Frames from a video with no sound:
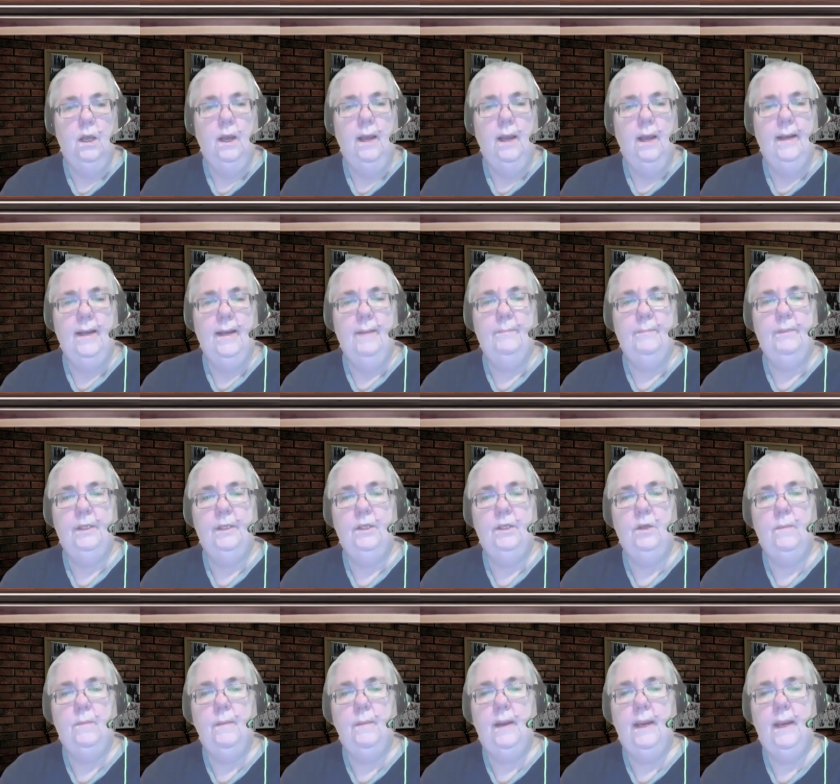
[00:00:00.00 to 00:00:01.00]
I got blood
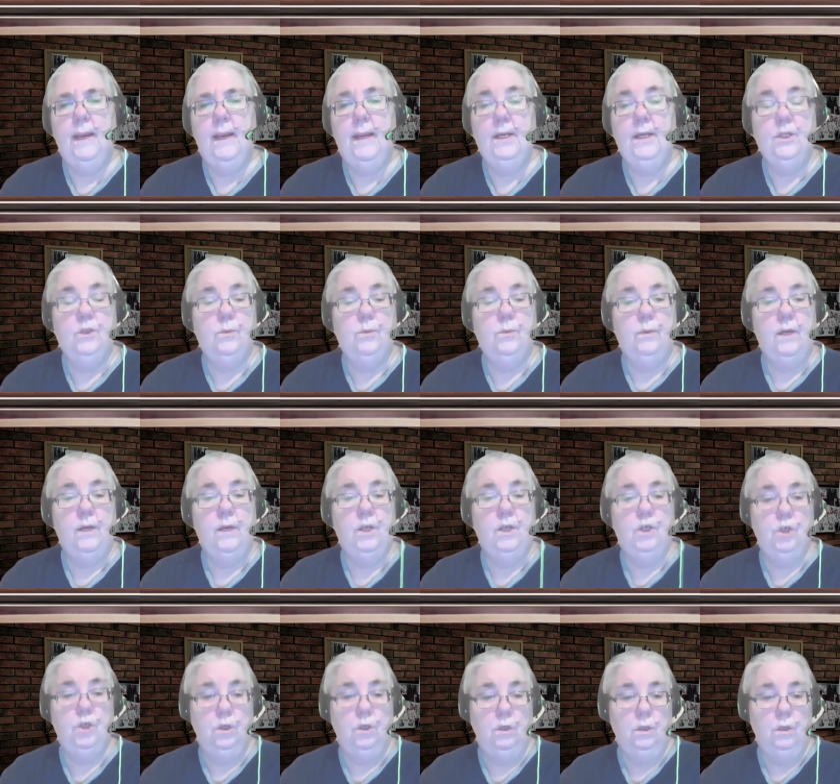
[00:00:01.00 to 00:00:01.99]
on my hands when I
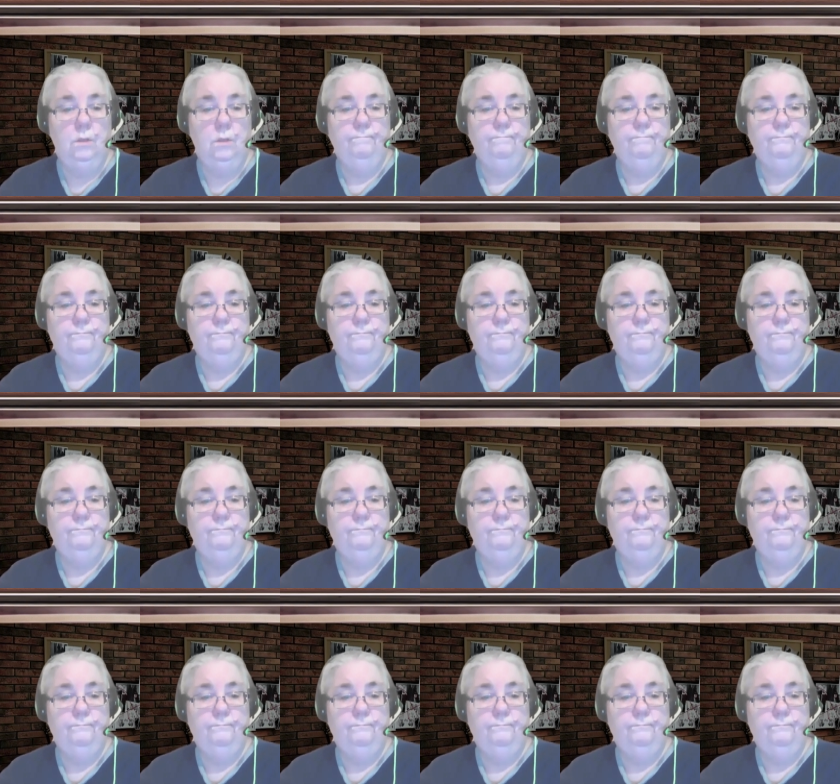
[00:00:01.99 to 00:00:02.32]
shook her.